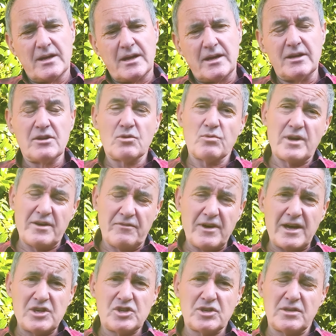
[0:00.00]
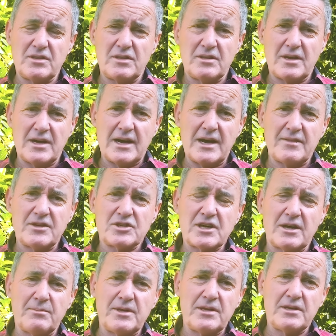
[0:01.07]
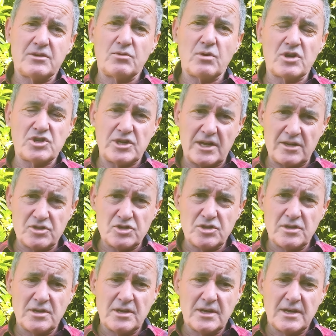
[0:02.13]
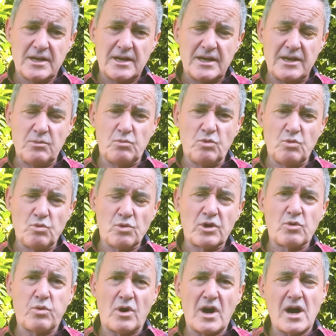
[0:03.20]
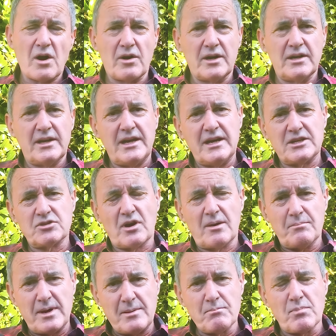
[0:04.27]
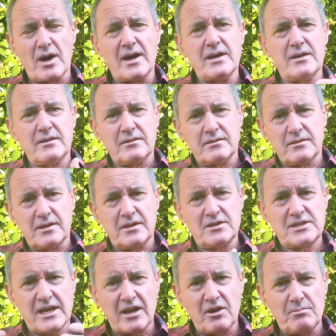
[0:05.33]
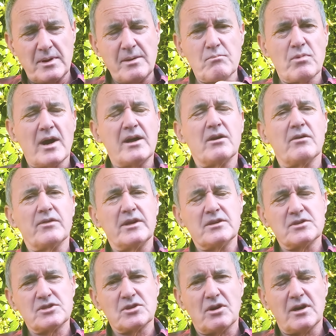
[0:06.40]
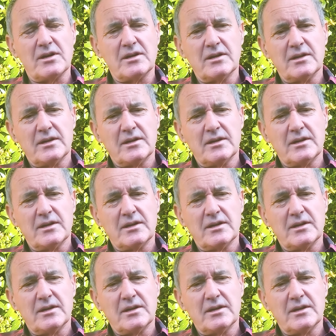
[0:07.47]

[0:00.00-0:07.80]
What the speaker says: In a renovation, that's going to be quite a challenge. It will require an airtight membrane, an tallow membrane on the inside.